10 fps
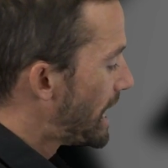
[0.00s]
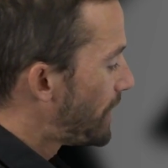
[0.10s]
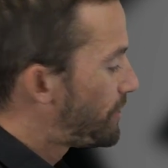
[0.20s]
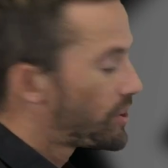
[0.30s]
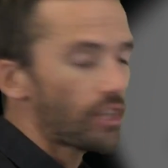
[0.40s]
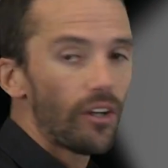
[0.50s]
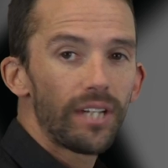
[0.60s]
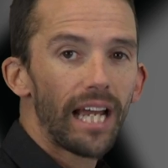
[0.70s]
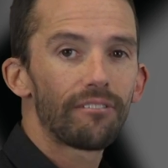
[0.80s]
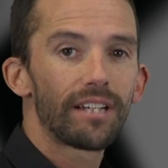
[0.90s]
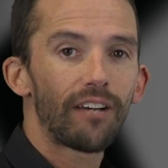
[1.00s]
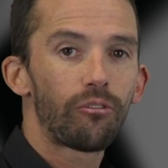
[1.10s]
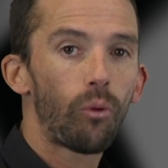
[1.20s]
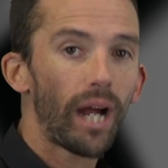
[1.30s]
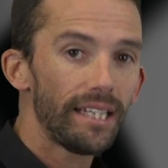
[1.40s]
If you don't have
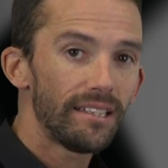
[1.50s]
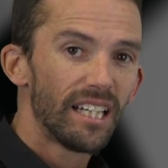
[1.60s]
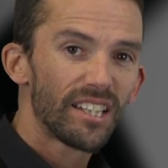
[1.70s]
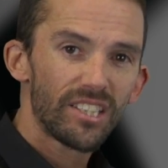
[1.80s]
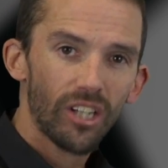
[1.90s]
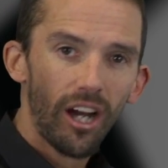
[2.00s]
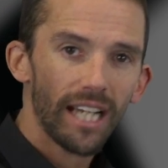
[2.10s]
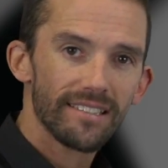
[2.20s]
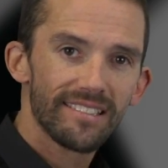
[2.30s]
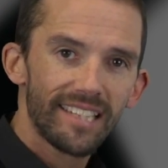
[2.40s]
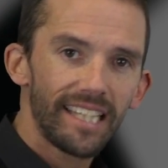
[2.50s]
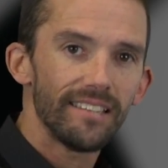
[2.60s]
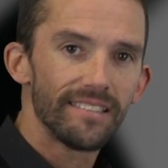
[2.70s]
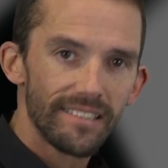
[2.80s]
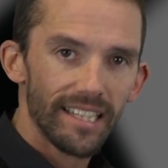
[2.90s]
enough weight, the tire
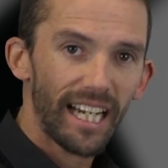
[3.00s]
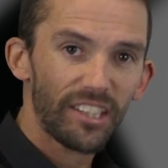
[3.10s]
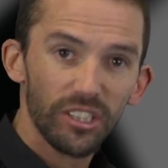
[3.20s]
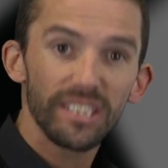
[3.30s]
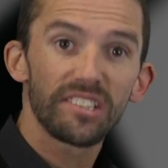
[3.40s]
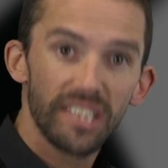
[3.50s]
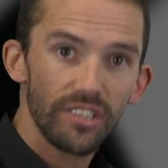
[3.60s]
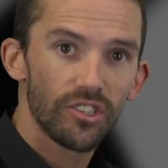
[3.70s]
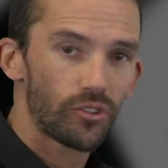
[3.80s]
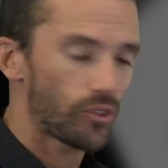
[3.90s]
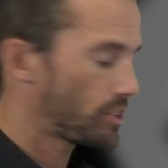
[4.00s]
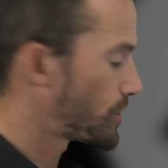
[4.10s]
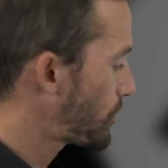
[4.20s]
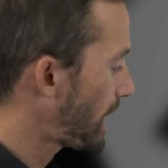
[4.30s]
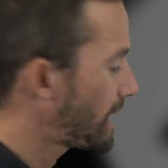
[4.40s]
skids. It actually skids across the
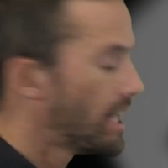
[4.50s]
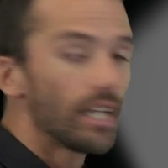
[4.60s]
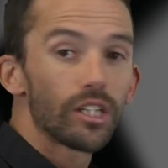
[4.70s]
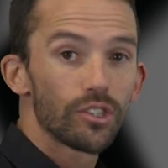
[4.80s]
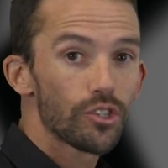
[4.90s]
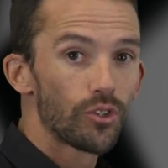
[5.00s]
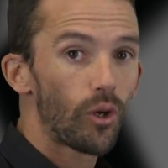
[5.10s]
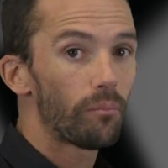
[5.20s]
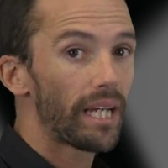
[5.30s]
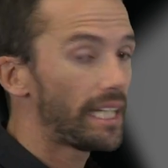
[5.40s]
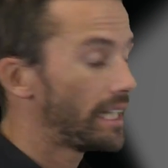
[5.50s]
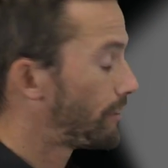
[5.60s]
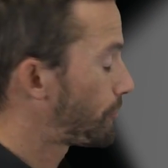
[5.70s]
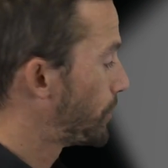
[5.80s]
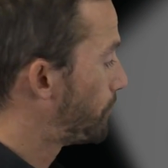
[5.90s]
track because it's not making
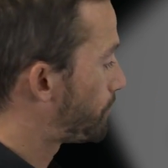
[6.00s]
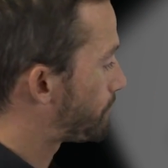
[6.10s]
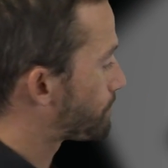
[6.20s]
enough grip.